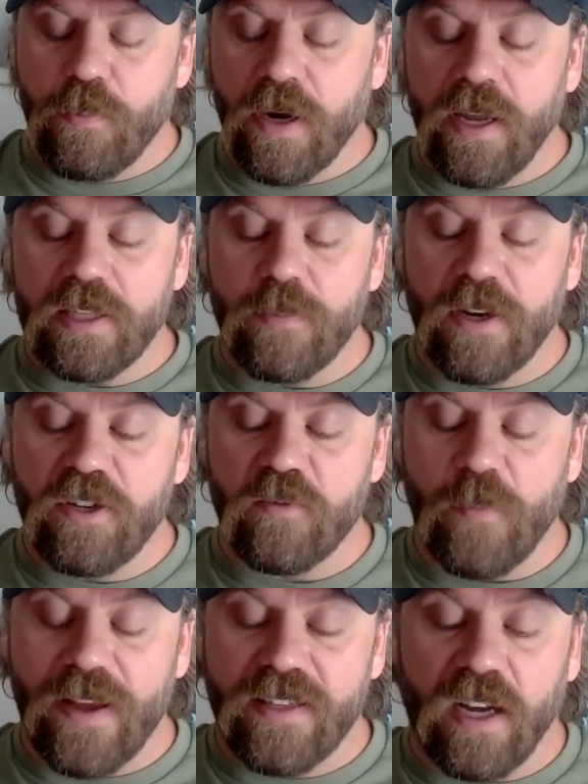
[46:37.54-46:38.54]
putting as much
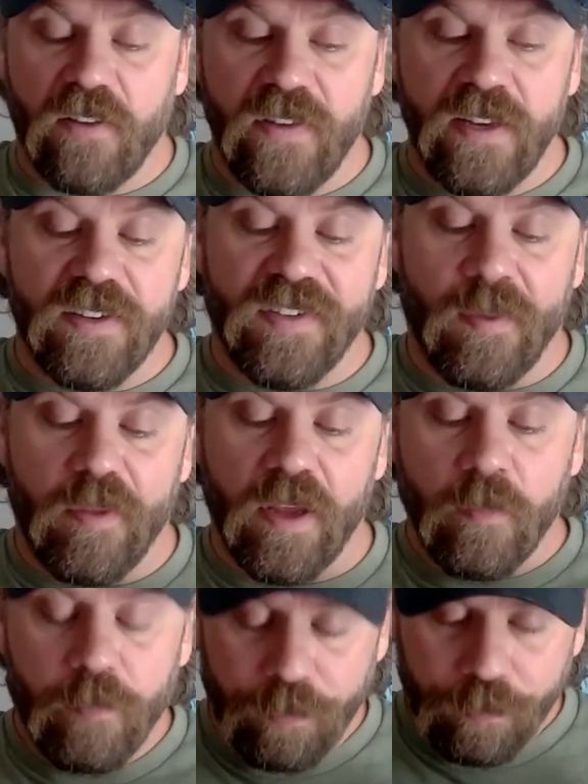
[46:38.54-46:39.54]
of myself into
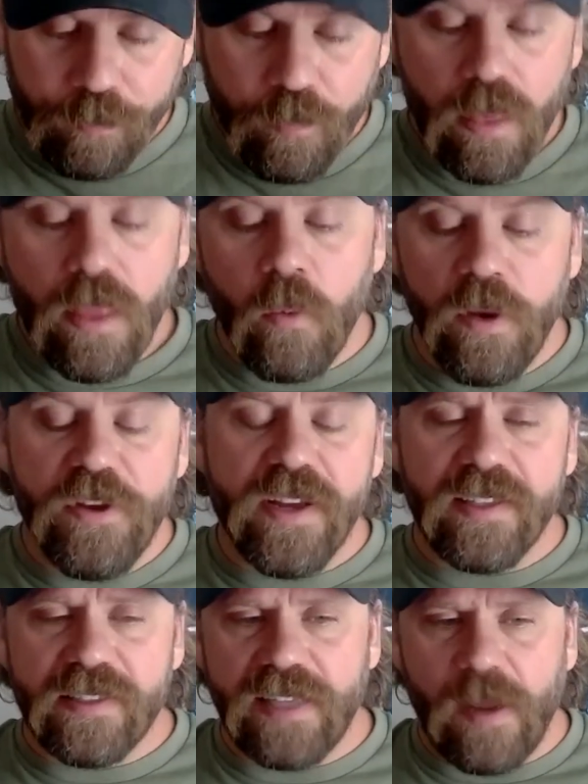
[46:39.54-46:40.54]
something. When you
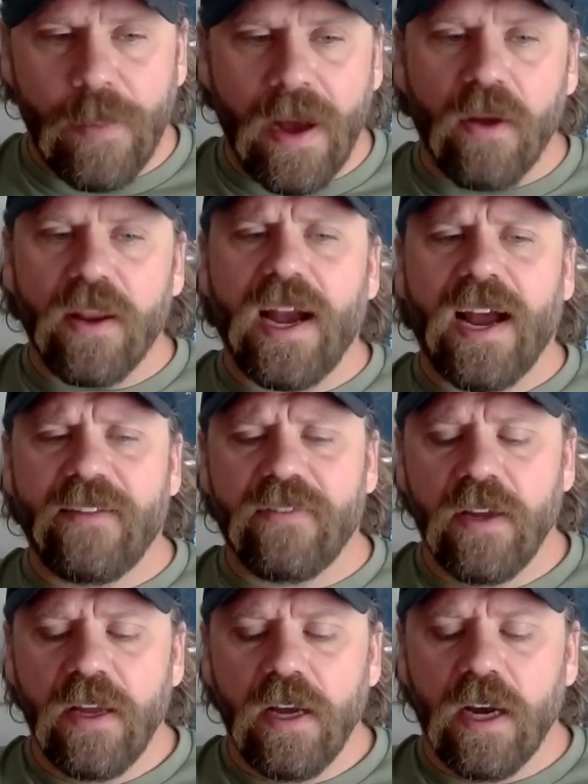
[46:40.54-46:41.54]
can step out and kind of
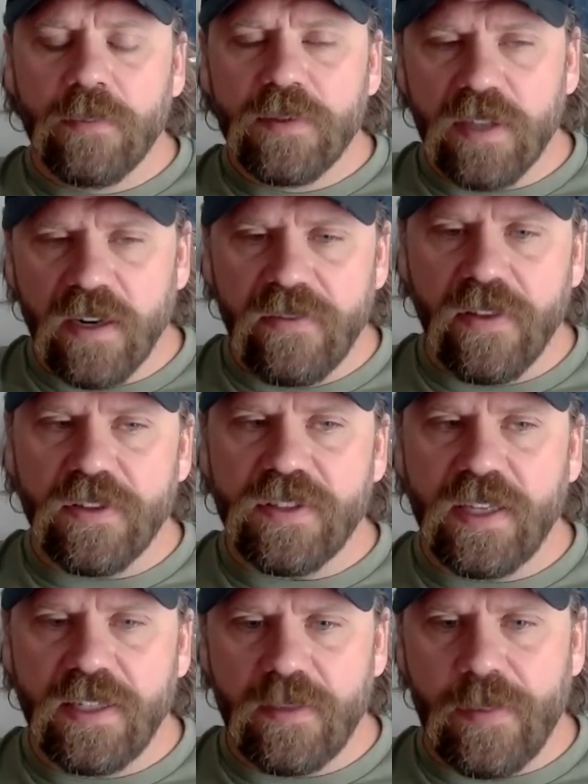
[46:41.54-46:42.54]
observe those
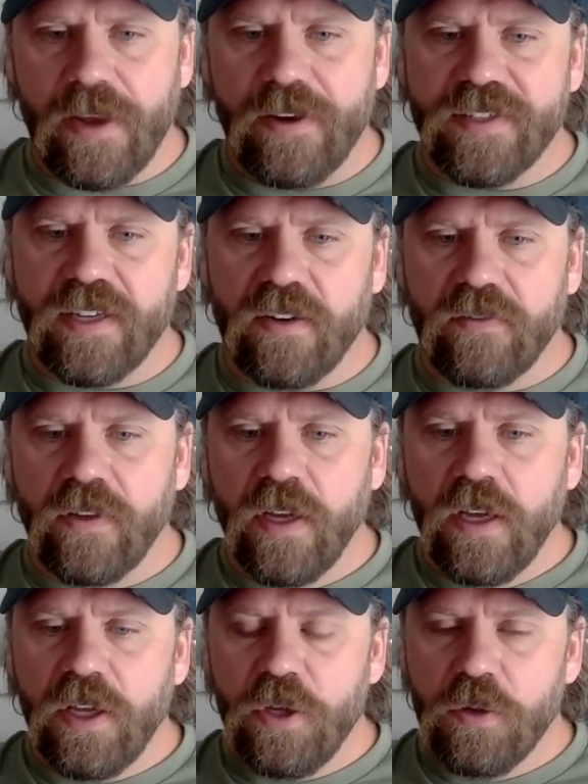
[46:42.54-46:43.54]
things about yourself,
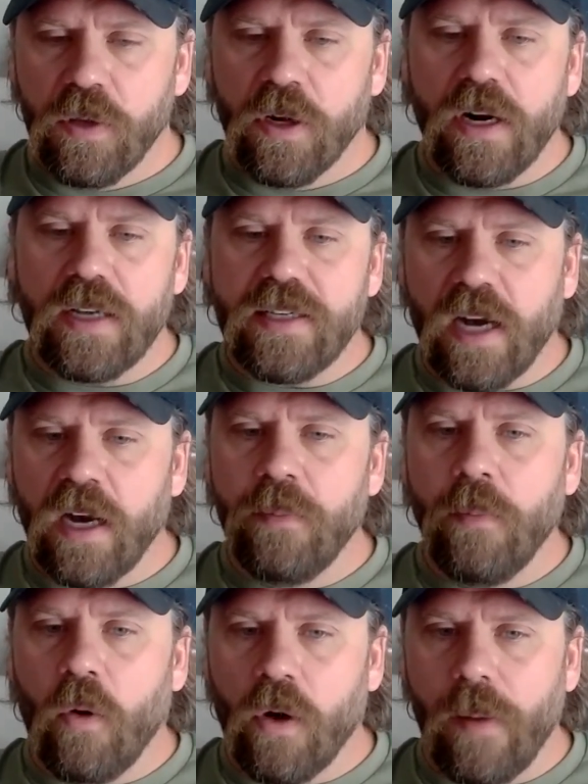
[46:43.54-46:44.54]
you learn a ton
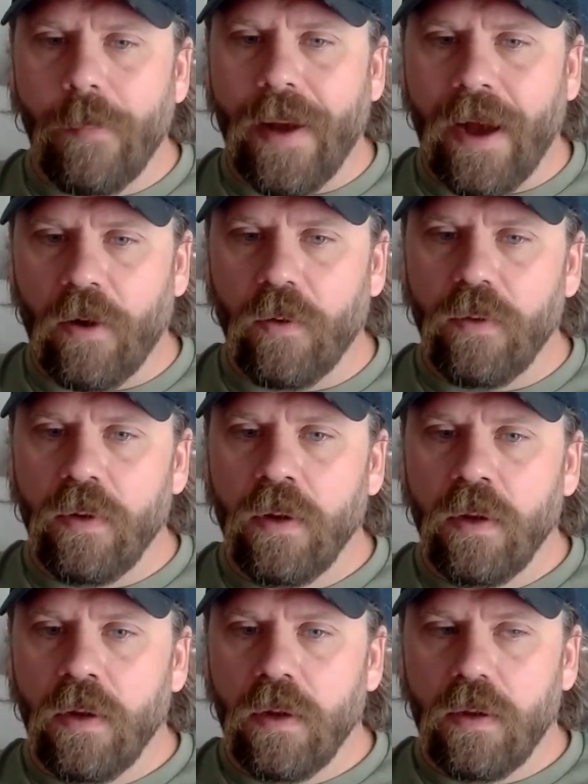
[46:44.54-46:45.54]
more about
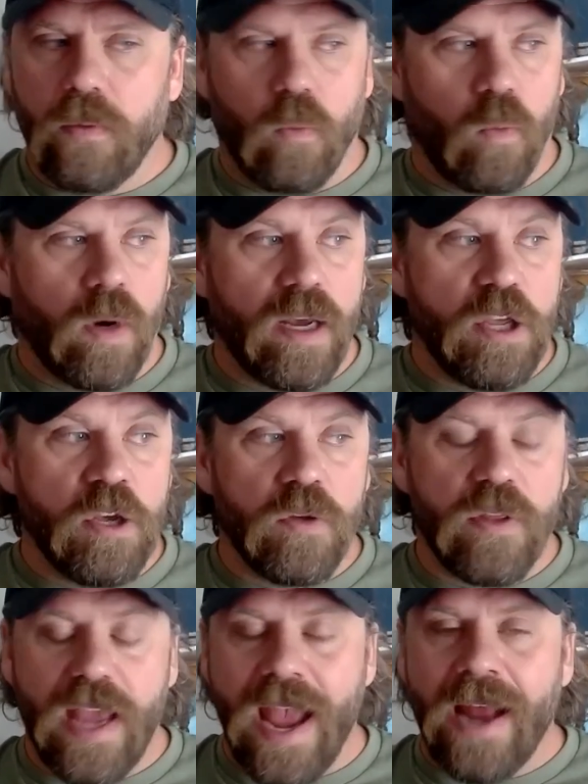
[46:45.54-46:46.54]

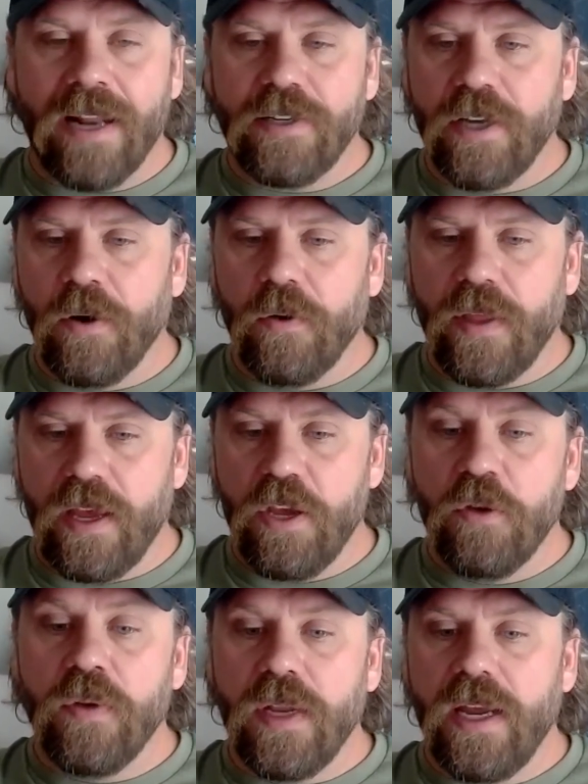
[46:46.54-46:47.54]
the antidote that
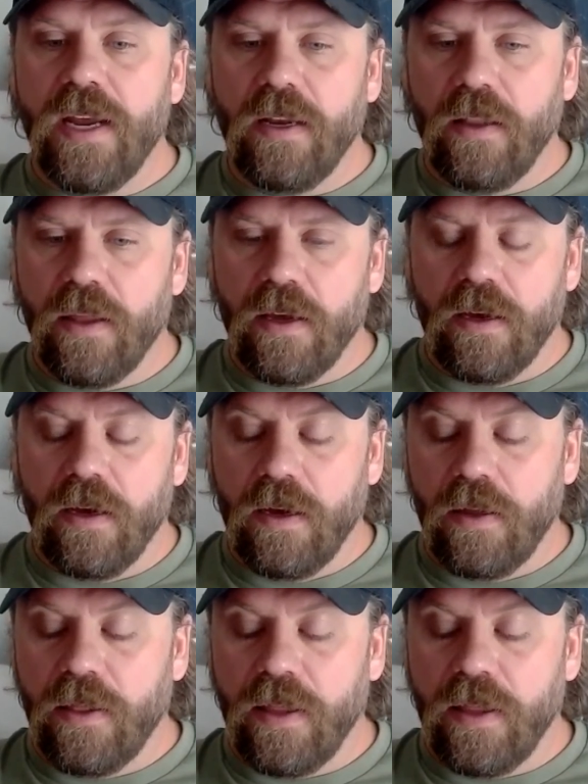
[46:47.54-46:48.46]
you need, the